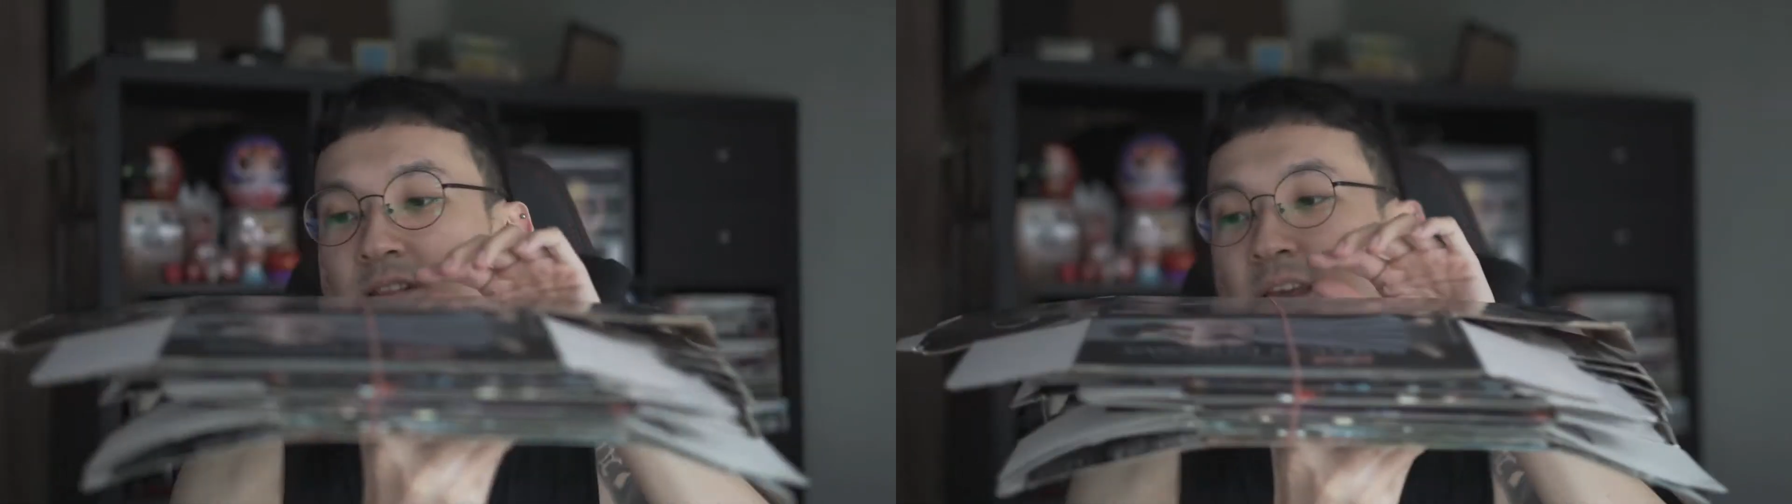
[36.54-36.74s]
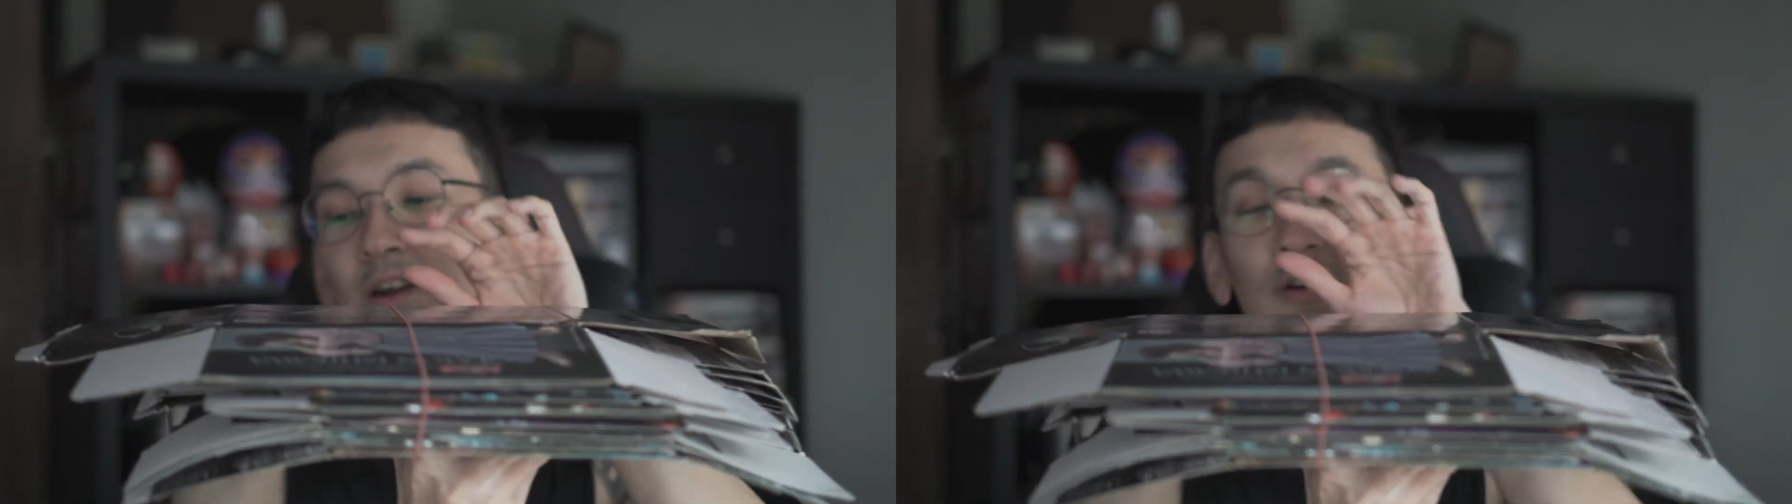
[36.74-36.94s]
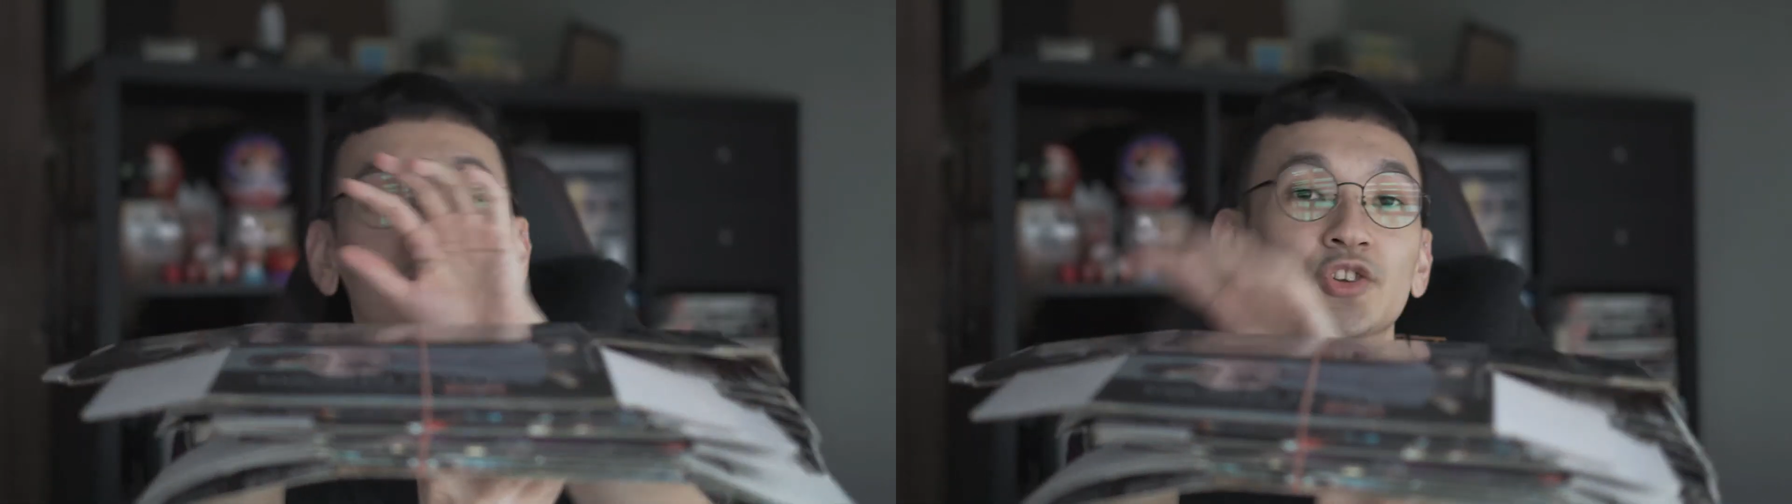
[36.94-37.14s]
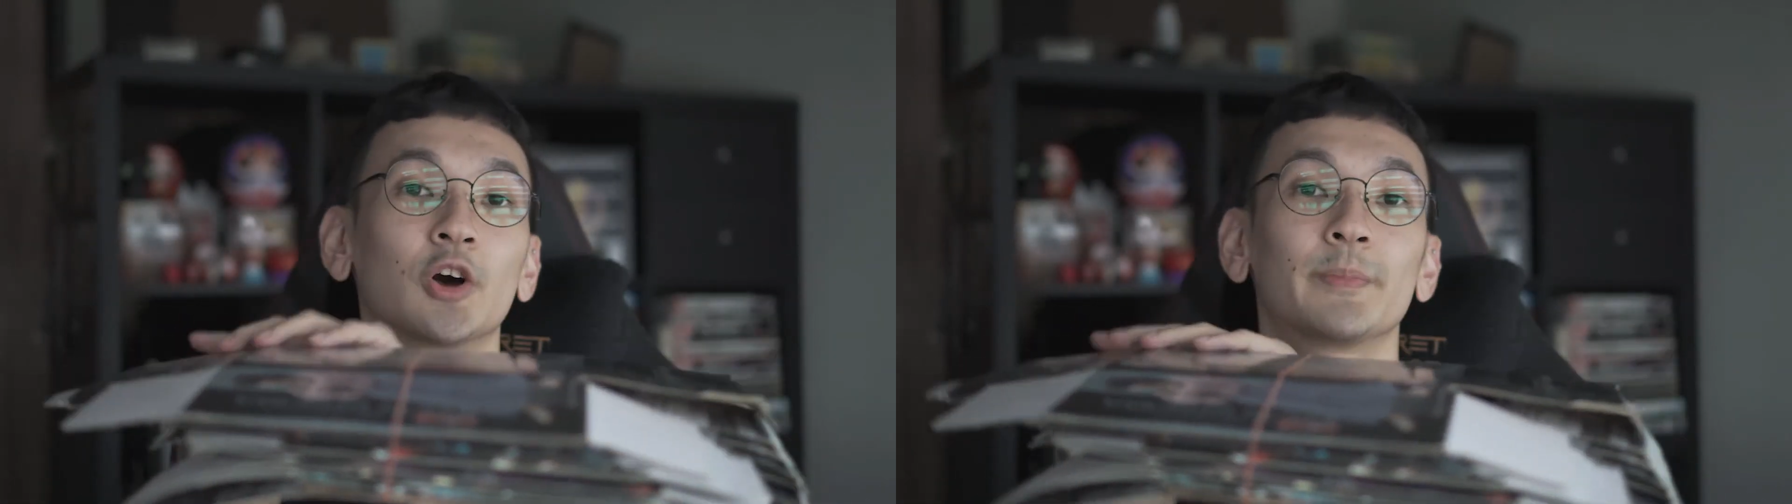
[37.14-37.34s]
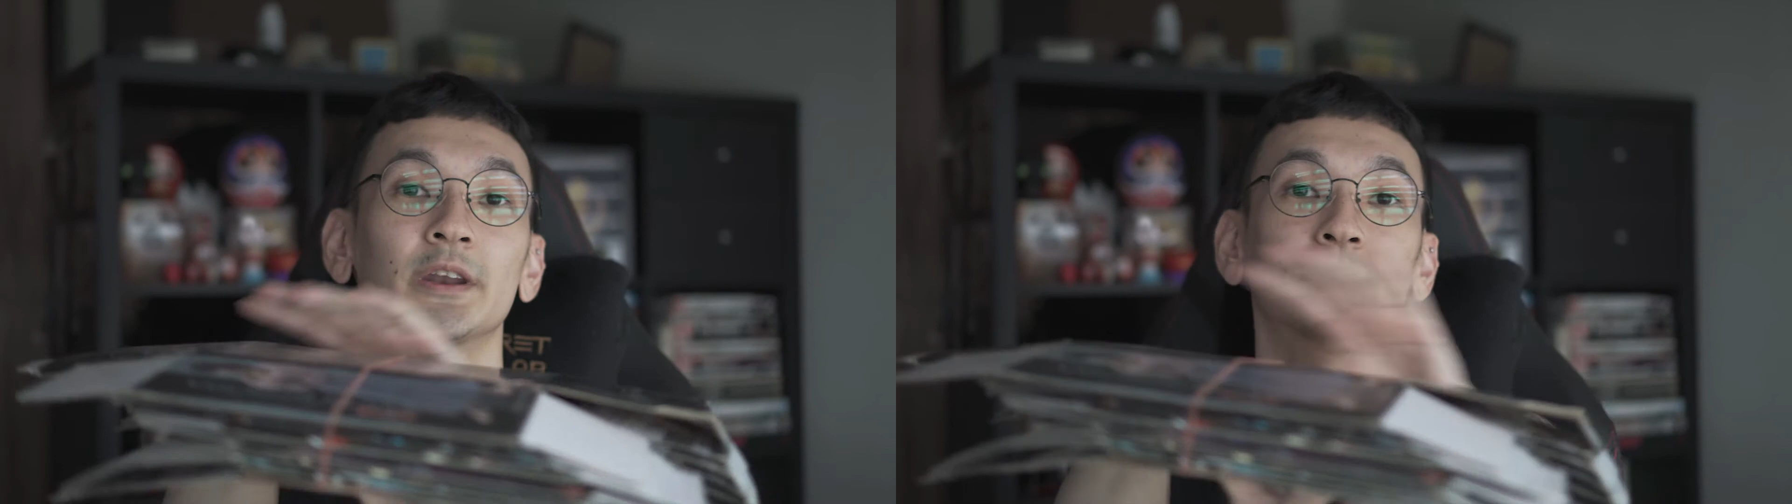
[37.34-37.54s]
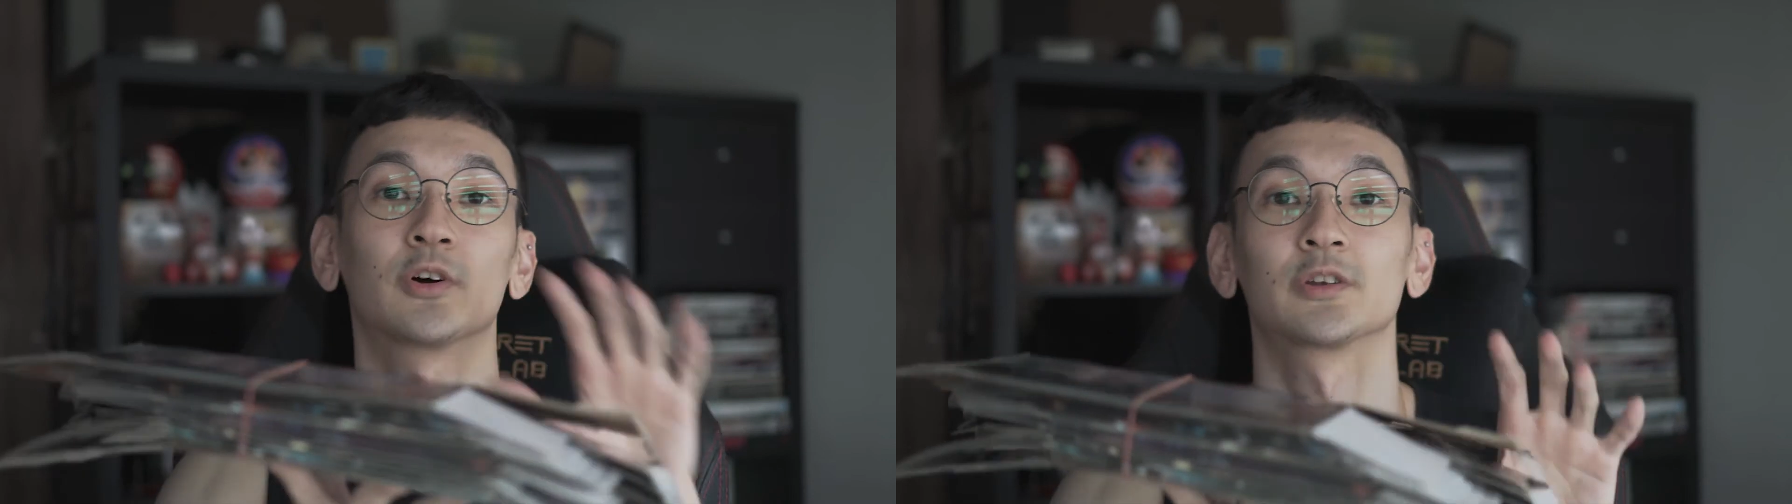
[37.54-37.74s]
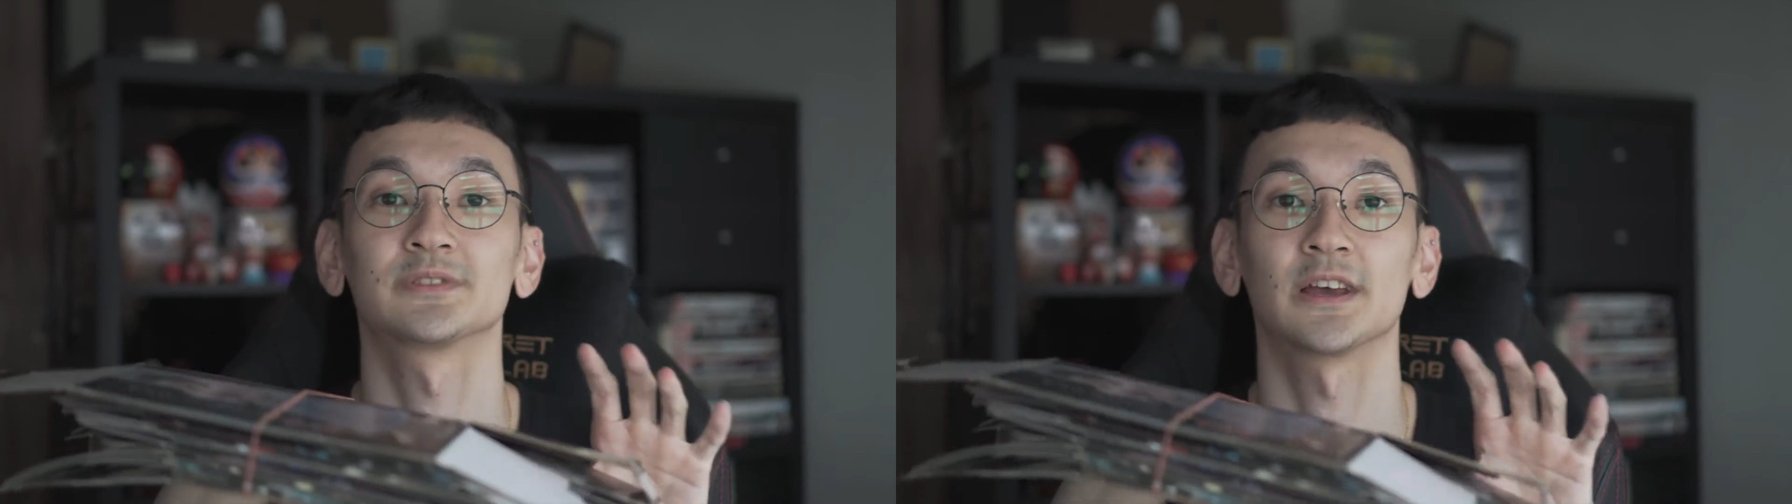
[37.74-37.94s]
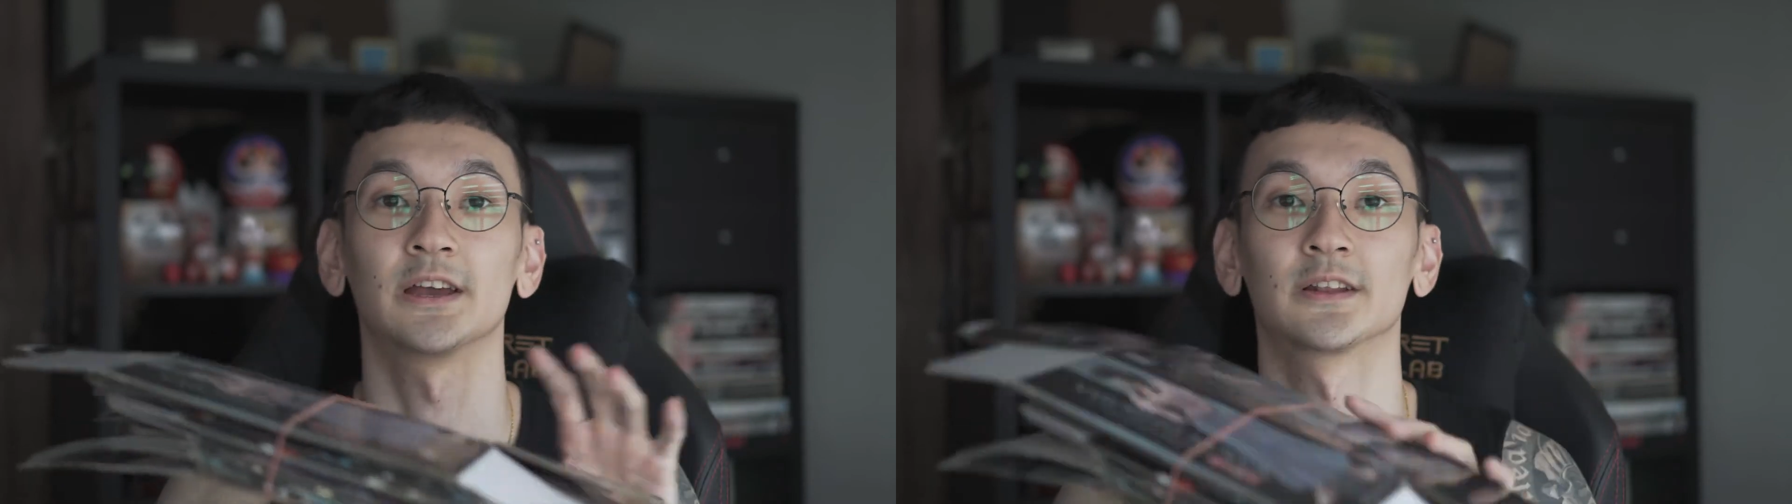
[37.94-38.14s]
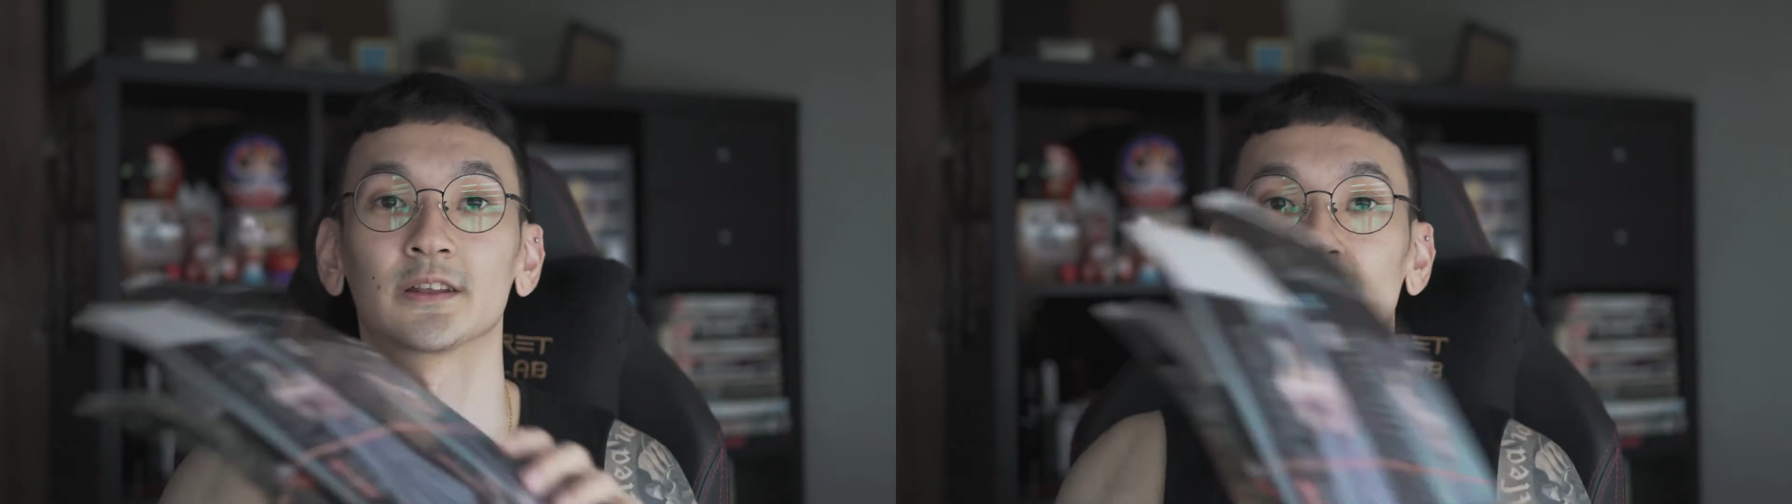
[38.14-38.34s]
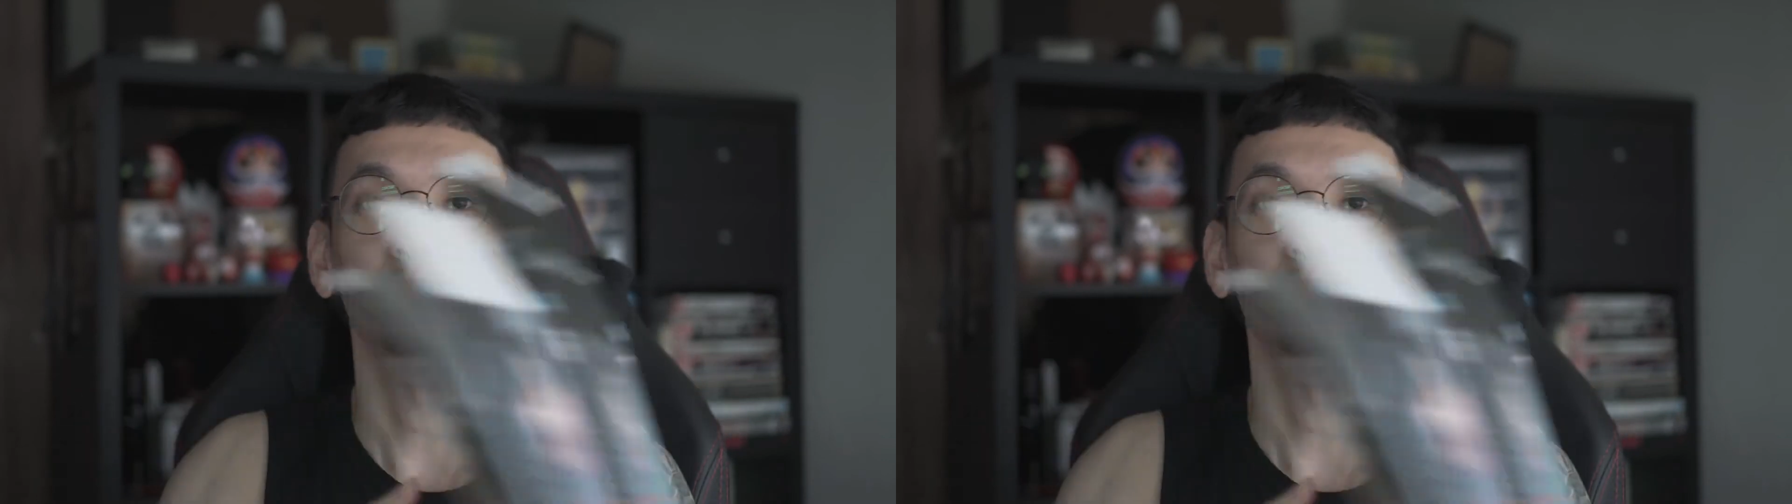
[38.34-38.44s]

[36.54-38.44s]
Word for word: that are on the top and the bottom side